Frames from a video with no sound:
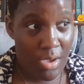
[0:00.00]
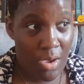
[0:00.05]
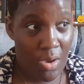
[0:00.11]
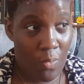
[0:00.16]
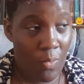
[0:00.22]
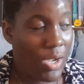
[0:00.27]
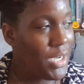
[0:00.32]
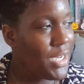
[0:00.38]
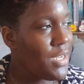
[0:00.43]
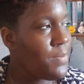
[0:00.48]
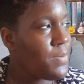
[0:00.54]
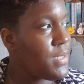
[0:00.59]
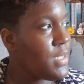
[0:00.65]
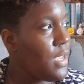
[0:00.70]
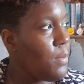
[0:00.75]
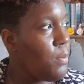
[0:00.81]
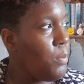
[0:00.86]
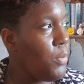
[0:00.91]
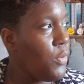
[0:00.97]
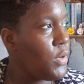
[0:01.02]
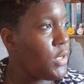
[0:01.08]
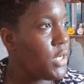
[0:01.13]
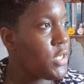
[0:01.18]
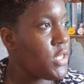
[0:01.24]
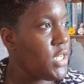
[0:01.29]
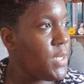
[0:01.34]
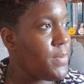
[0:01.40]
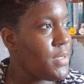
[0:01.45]
Why do you keep saying born a
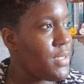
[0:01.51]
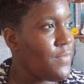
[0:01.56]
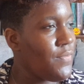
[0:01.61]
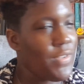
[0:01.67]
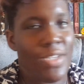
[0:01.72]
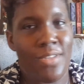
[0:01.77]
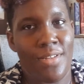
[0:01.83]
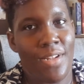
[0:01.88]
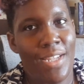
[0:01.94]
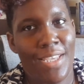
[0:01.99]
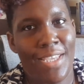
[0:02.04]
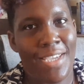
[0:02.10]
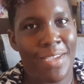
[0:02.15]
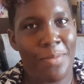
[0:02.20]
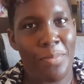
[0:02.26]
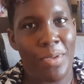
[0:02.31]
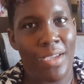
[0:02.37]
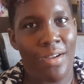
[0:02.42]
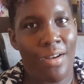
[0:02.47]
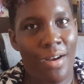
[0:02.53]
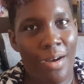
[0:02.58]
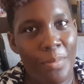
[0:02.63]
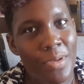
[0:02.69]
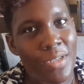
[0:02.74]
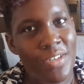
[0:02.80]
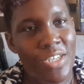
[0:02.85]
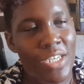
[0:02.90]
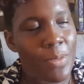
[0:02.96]
shapeshifter? It's not like you can become
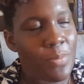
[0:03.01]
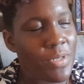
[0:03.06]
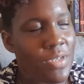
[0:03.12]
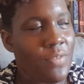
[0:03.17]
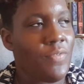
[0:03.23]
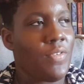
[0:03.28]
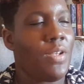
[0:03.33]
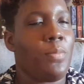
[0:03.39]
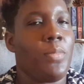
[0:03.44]
a shapeshifter,